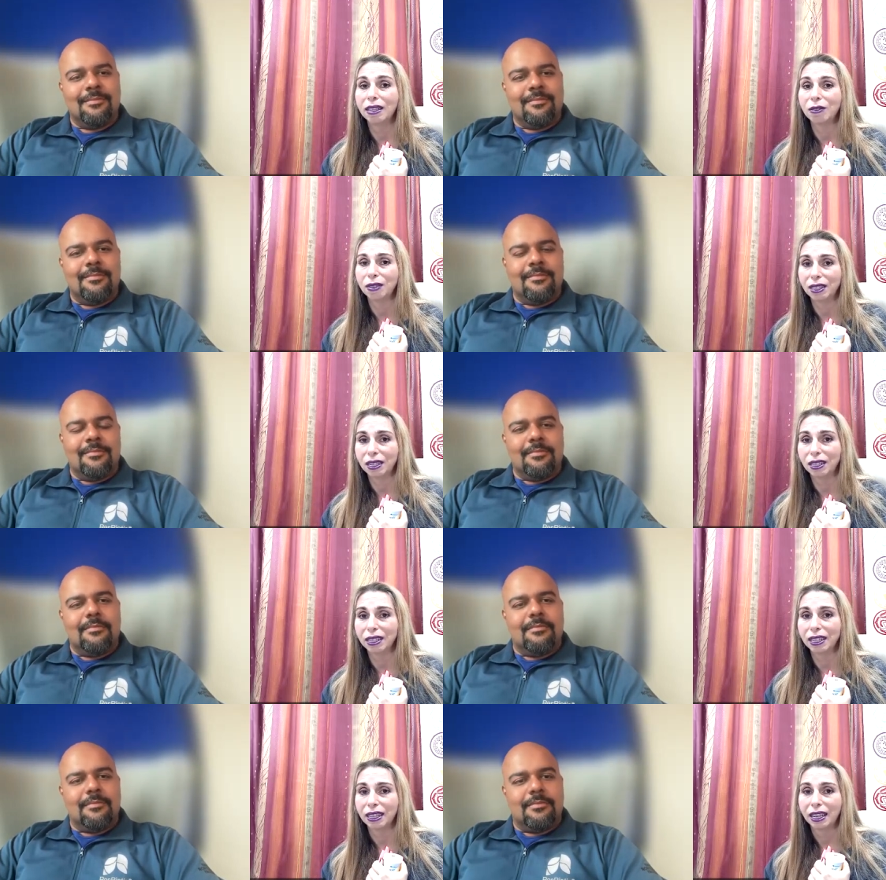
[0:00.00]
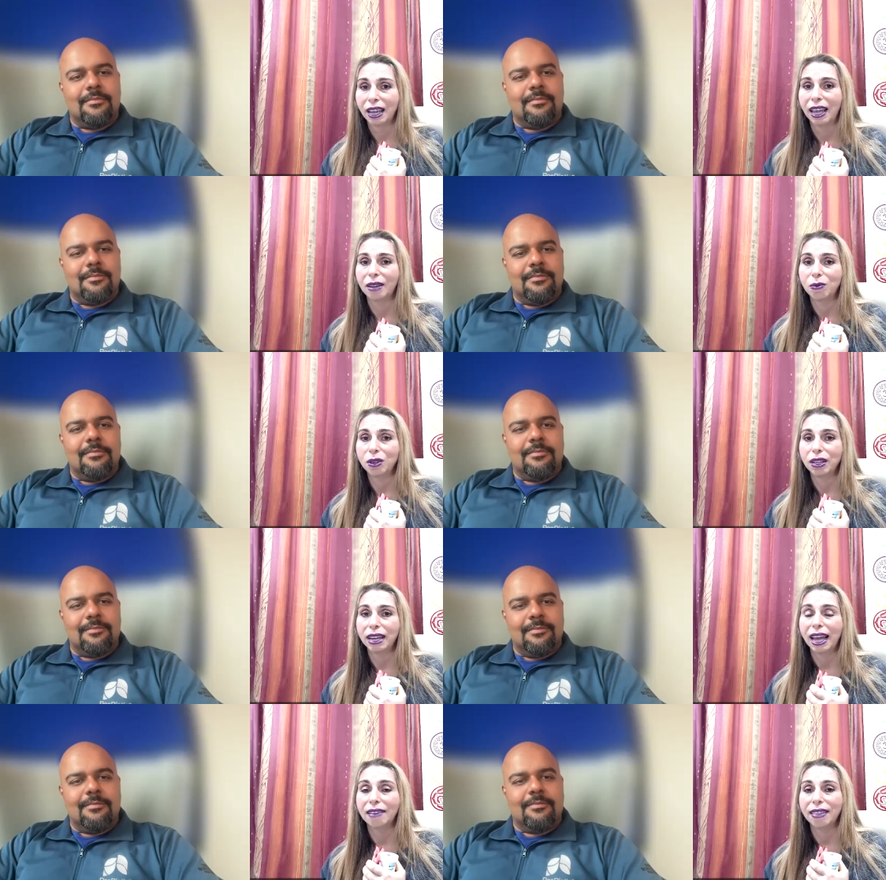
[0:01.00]
Speaker 1: as physically and
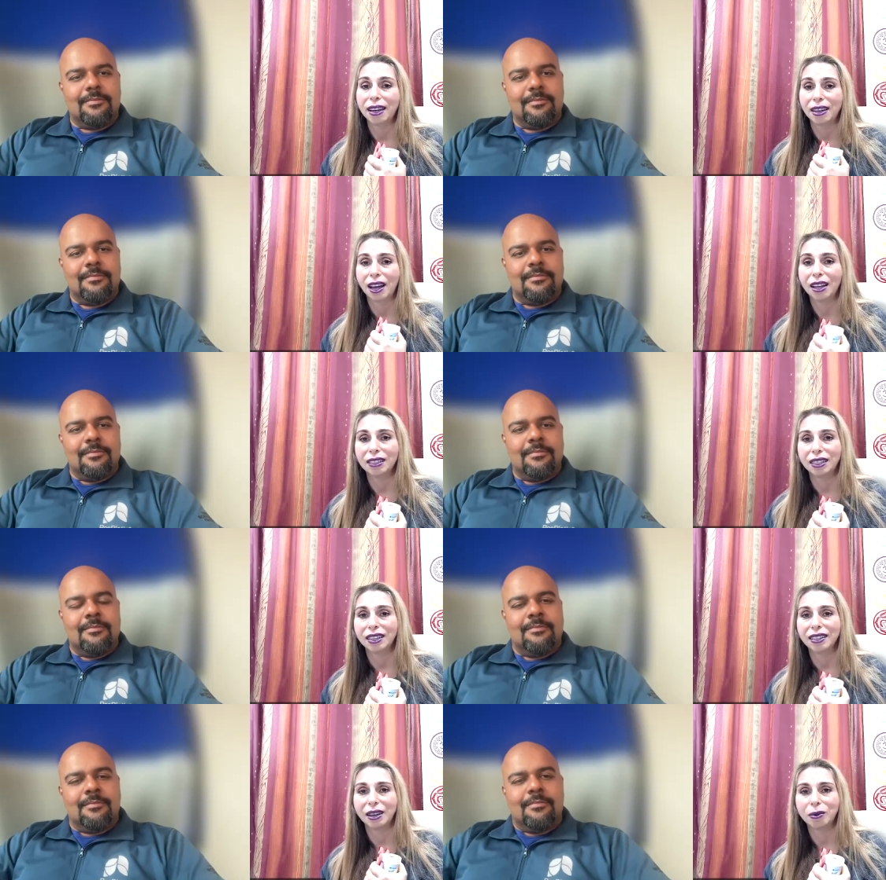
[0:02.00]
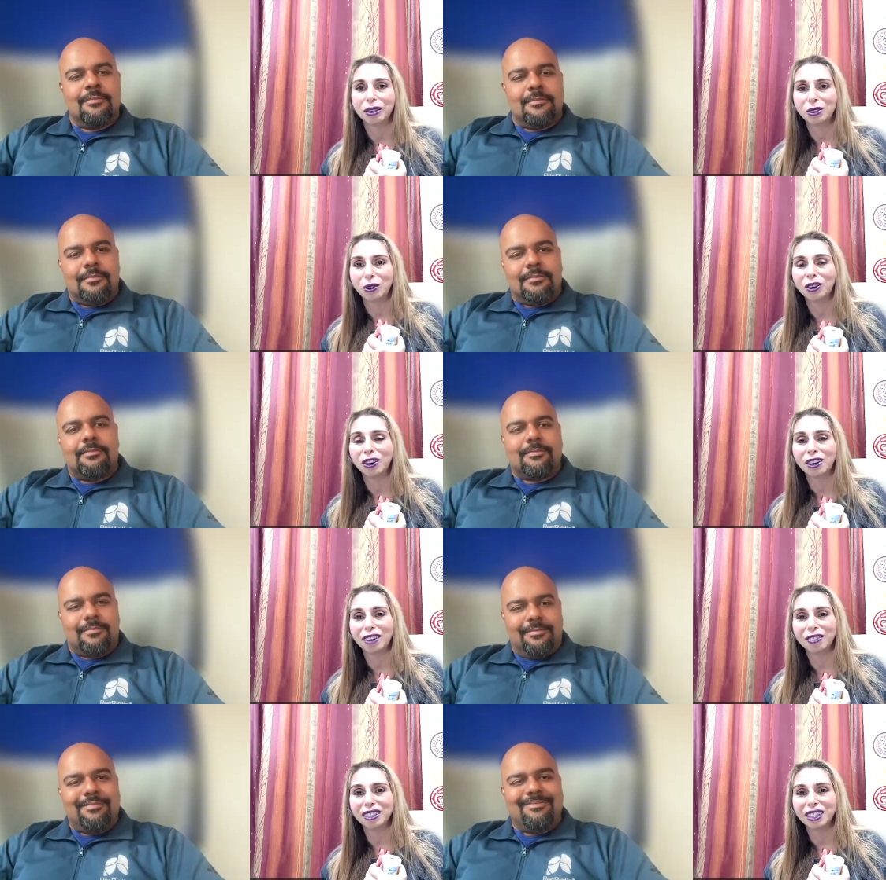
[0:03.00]
really have that cocktail that we started our
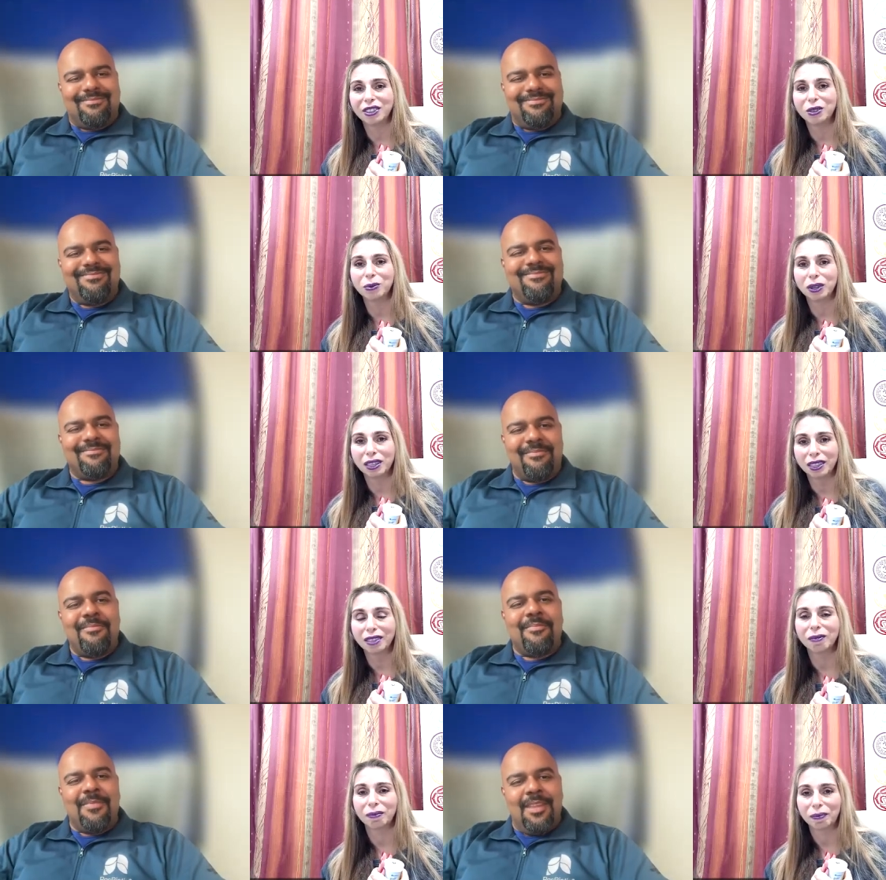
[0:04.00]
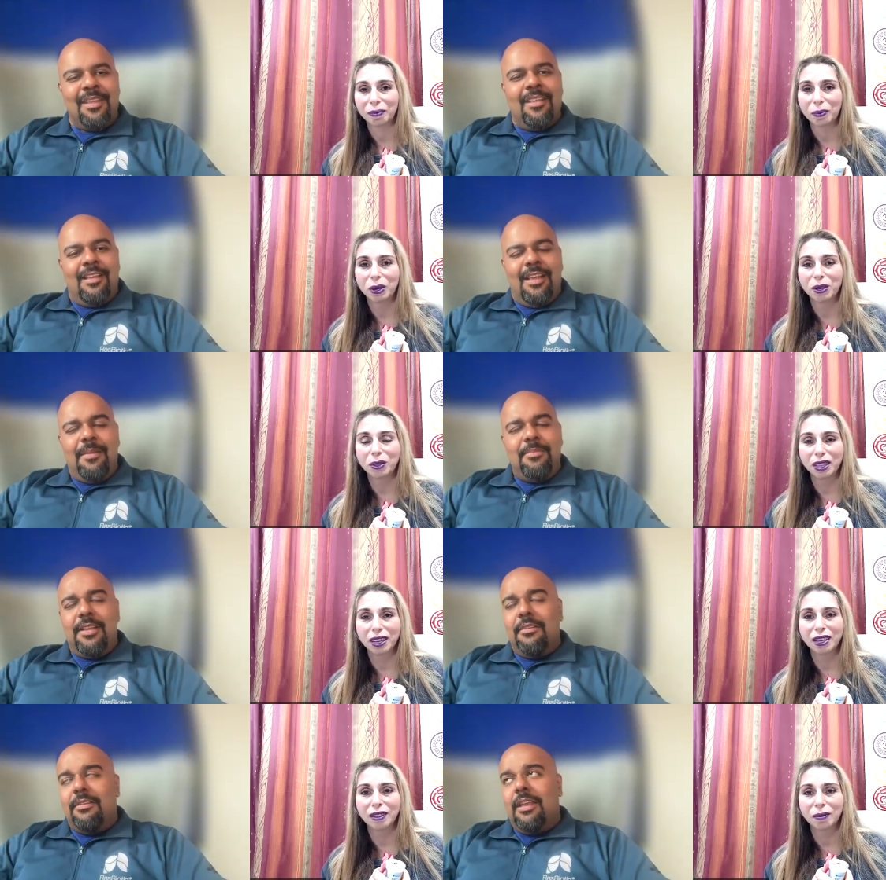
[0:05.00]
conversation with what do you
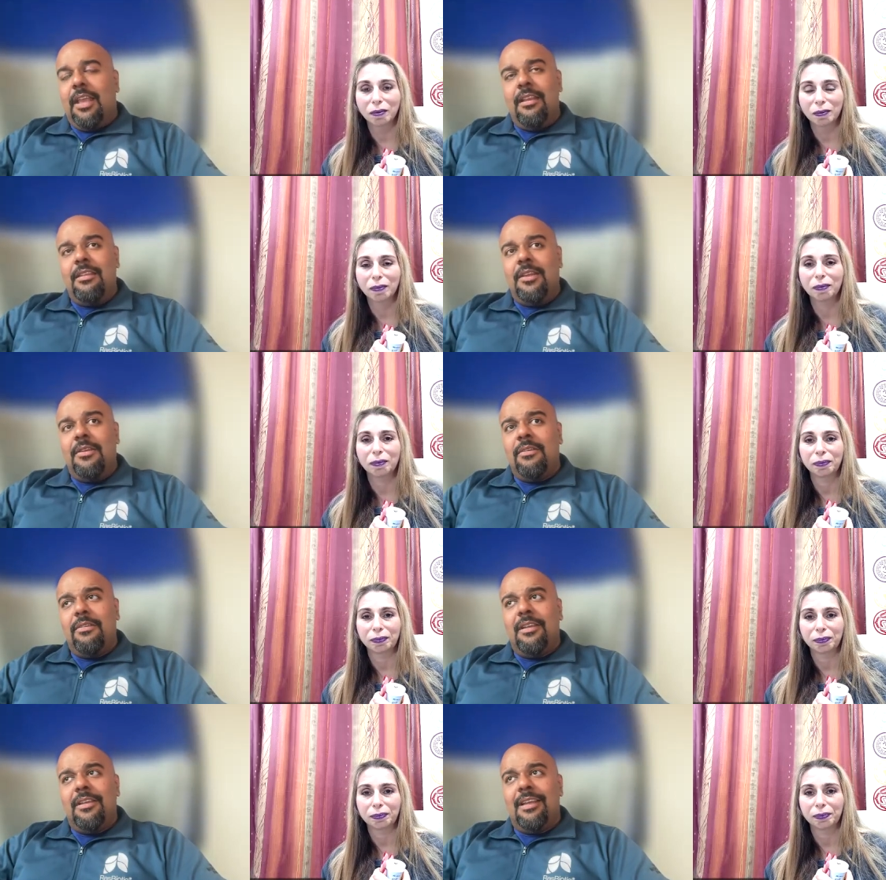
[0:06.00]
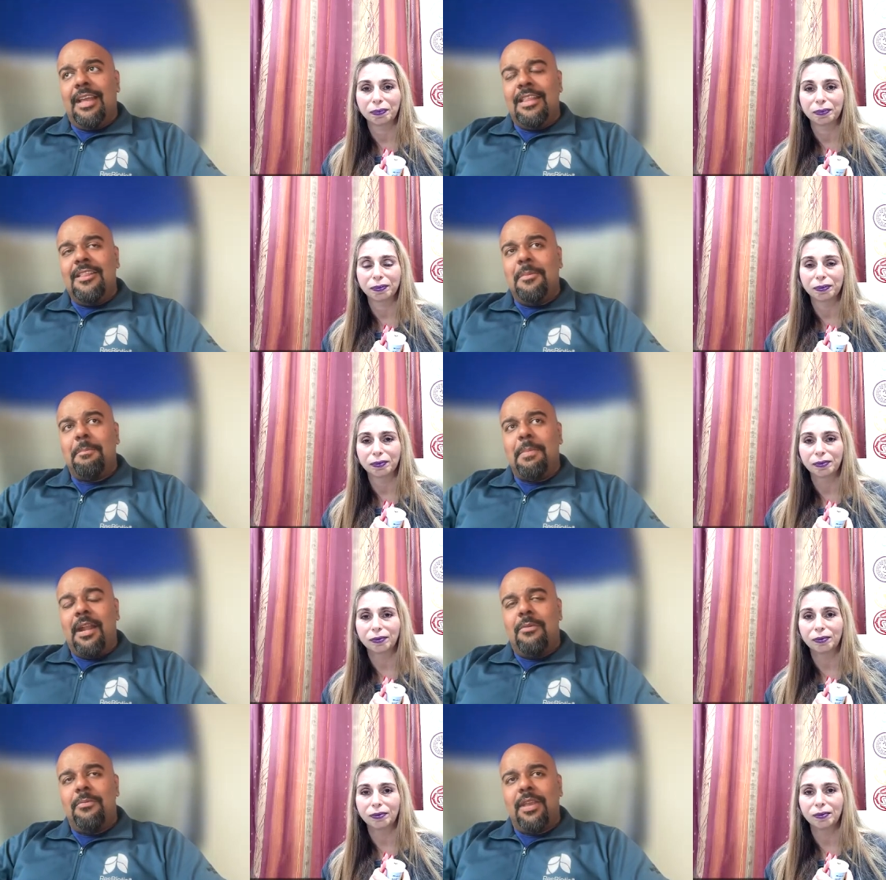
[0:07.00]
absolutely
Speaker 2: think? and you know uh, i think the
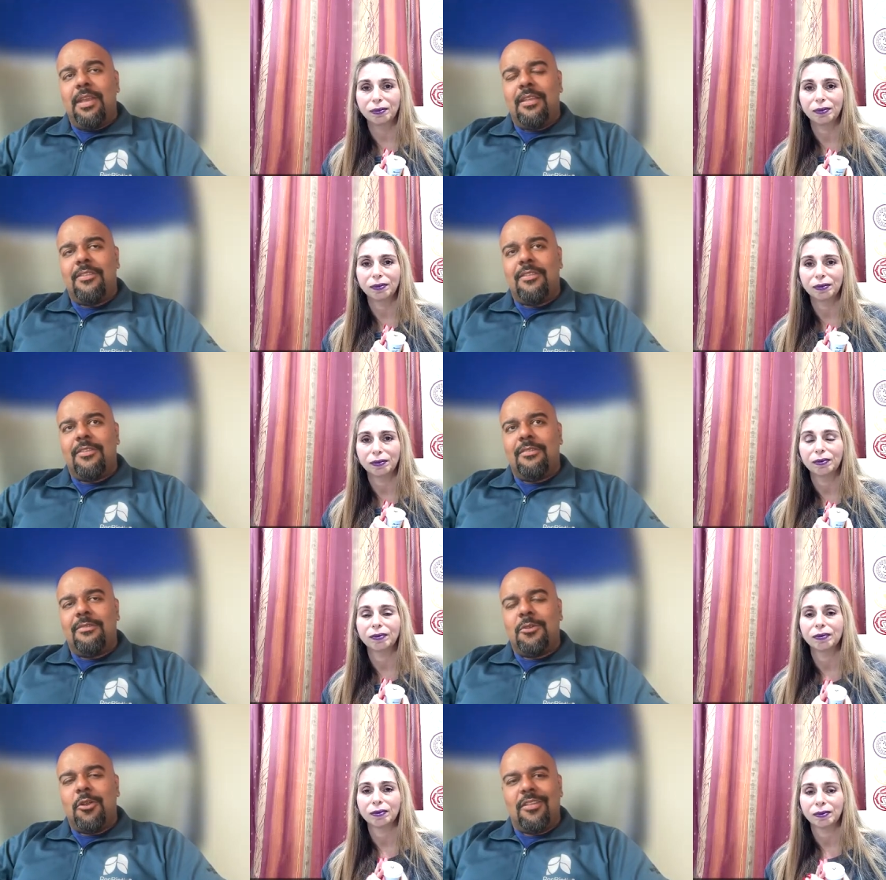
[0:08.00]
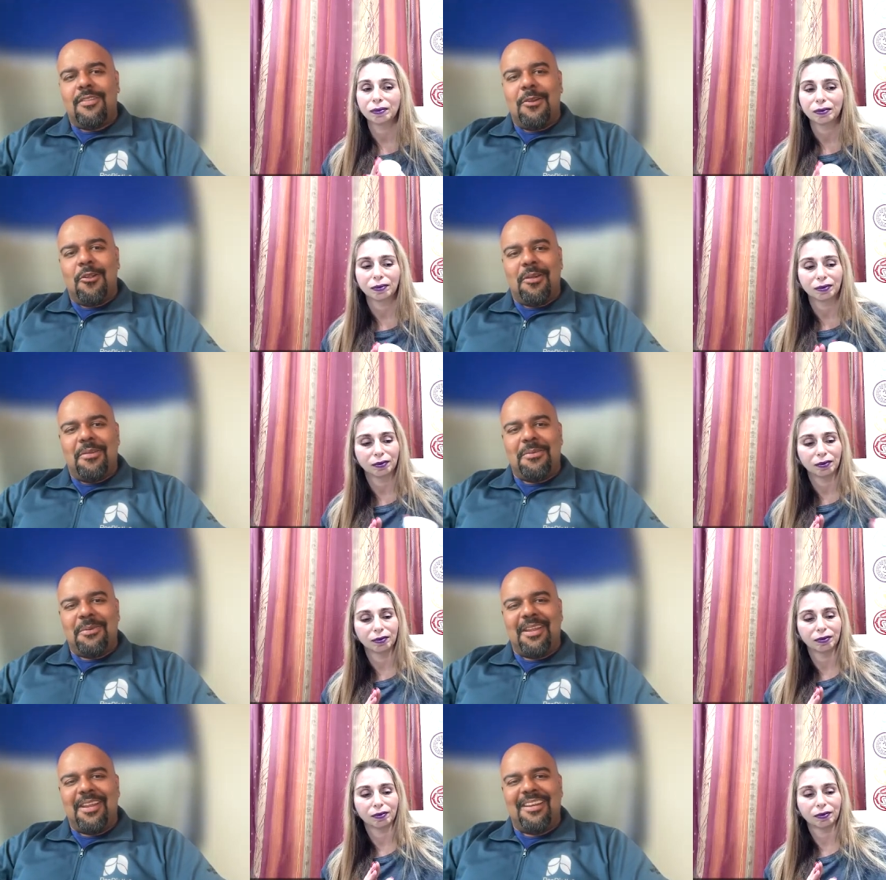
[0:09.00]
pandemic has taught us a lot
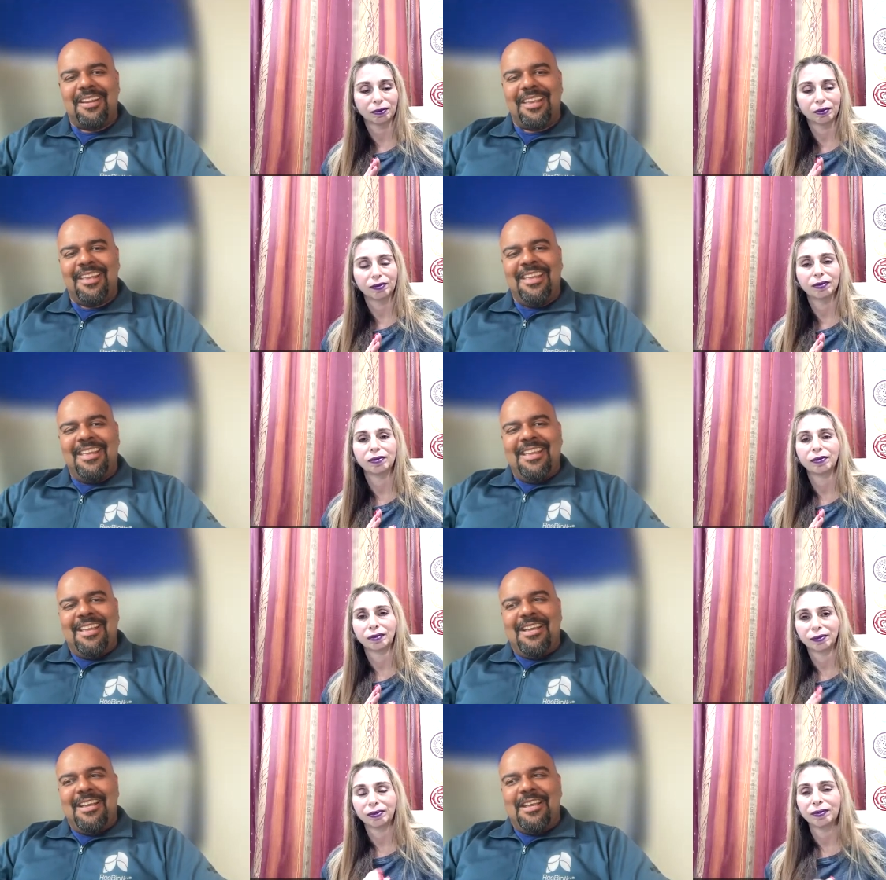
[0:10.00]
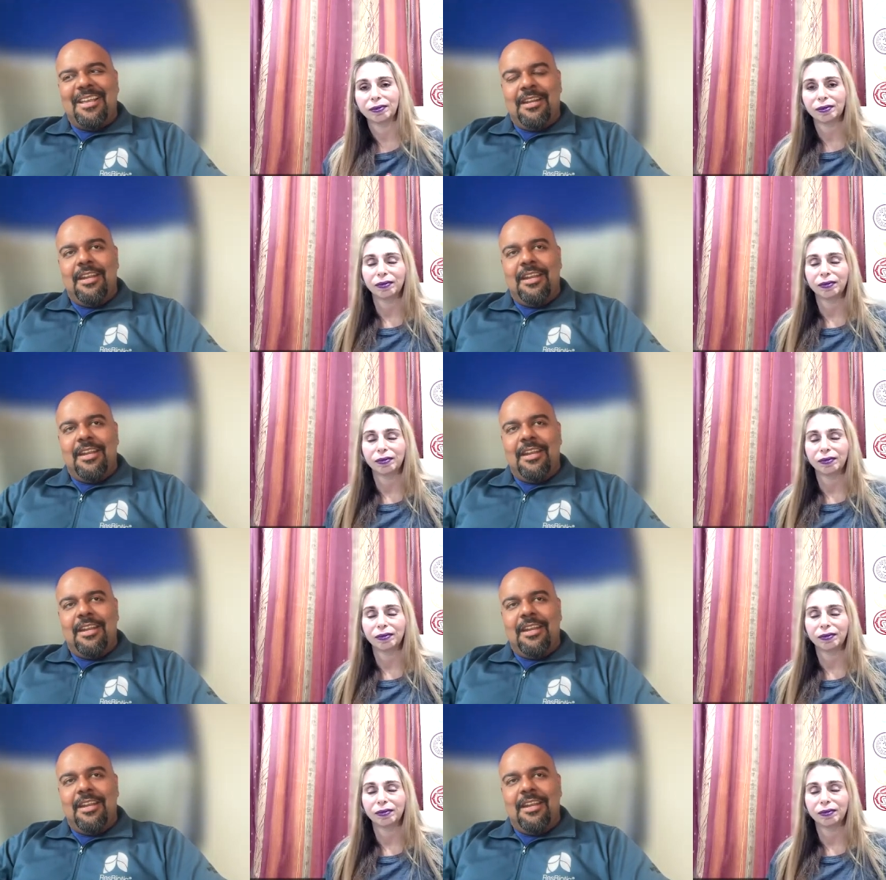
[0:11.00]
right like uh, it